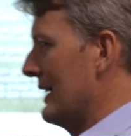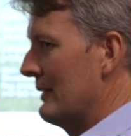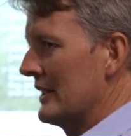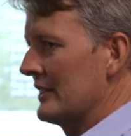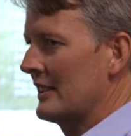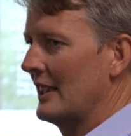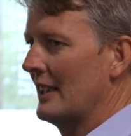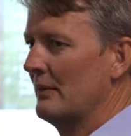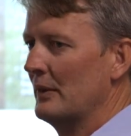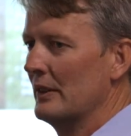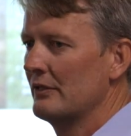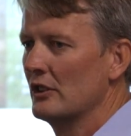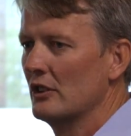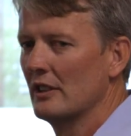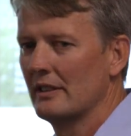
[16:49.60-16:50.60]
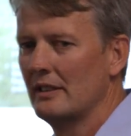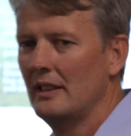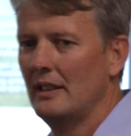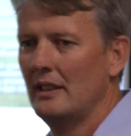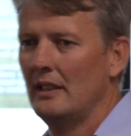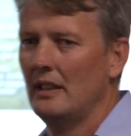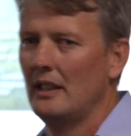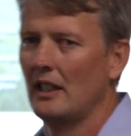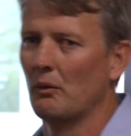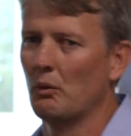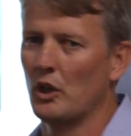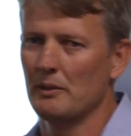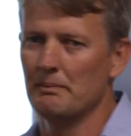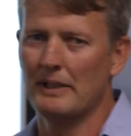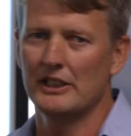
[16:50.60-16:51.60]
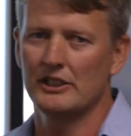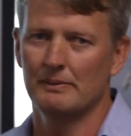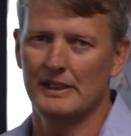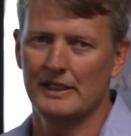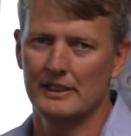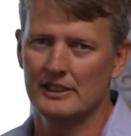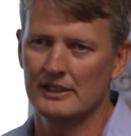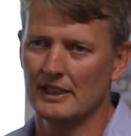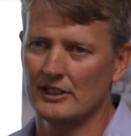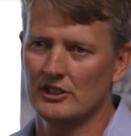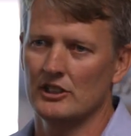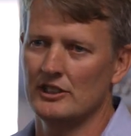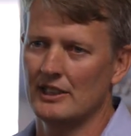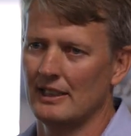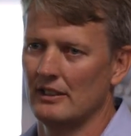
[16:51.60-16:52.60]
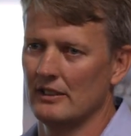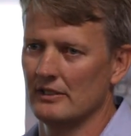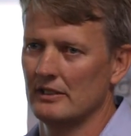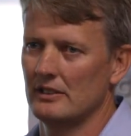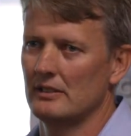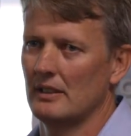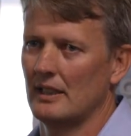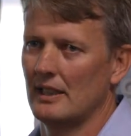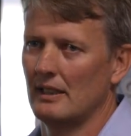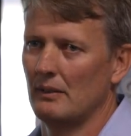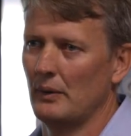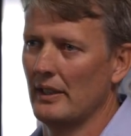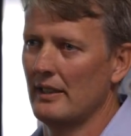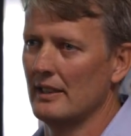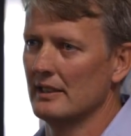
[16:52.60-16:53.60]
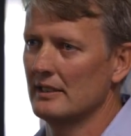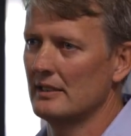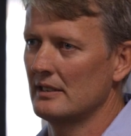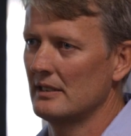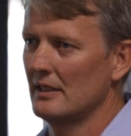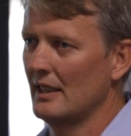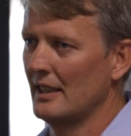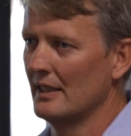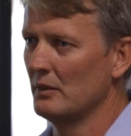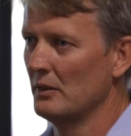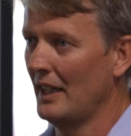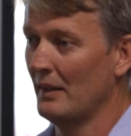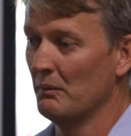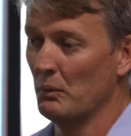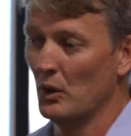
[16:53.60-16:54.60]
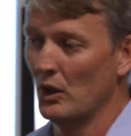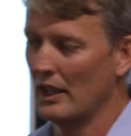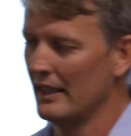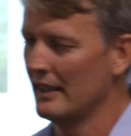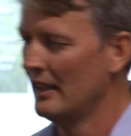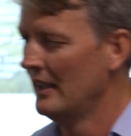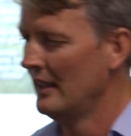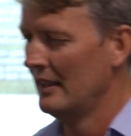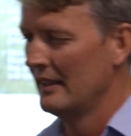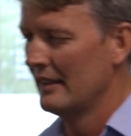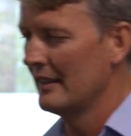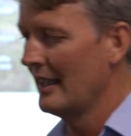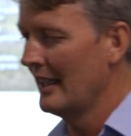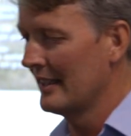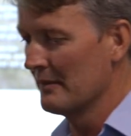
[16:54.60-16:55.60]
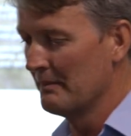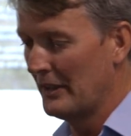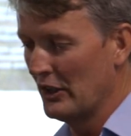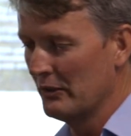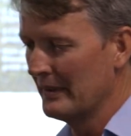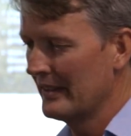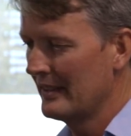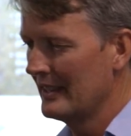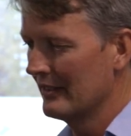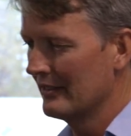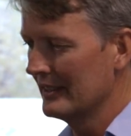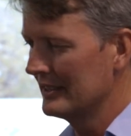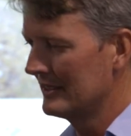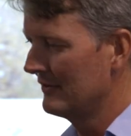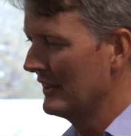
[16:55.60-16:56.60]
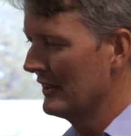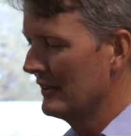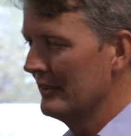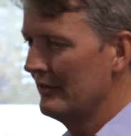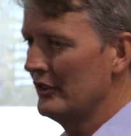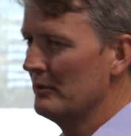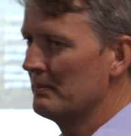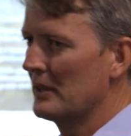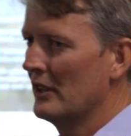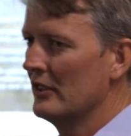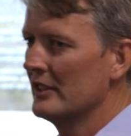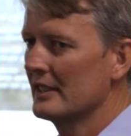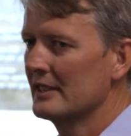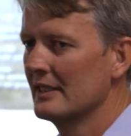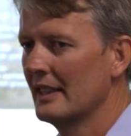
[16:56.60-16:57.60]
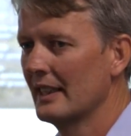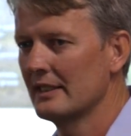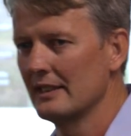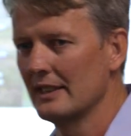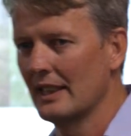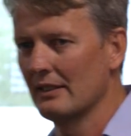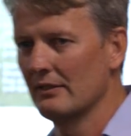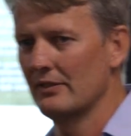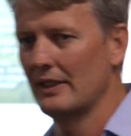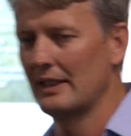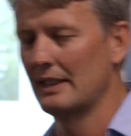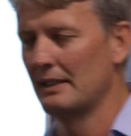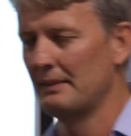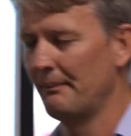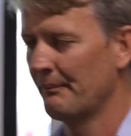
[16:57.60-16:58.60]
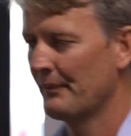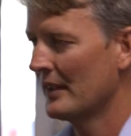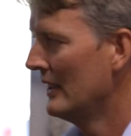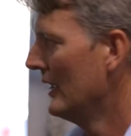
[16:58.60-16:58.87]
how much carbon we've got and why measurement is such a challenge uh, with this and, and why at the moment there is very few projects that actually have um,